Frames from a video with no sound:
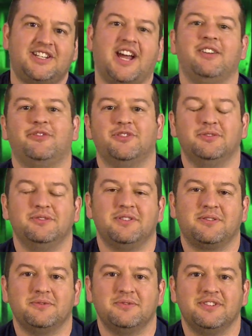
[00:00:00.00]

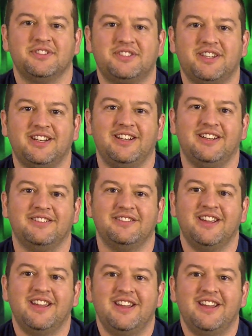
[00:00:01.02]
typhoon through the city, and